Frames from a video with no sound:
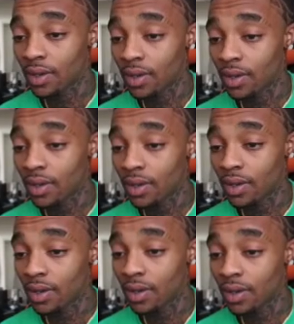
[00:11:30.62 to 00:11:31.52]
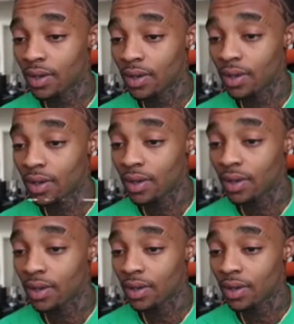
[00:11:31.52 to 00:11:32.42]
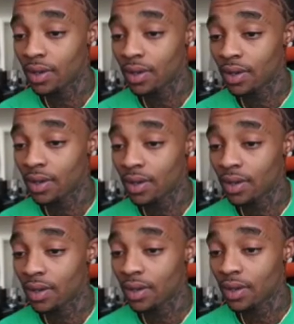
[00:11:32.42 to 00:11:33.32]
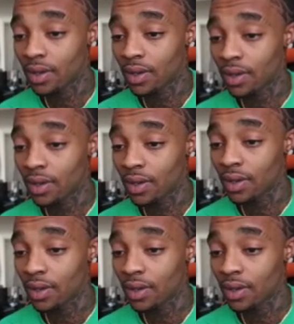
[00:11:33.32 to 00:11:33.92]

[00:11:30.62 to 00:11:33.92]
The person shown says nothing.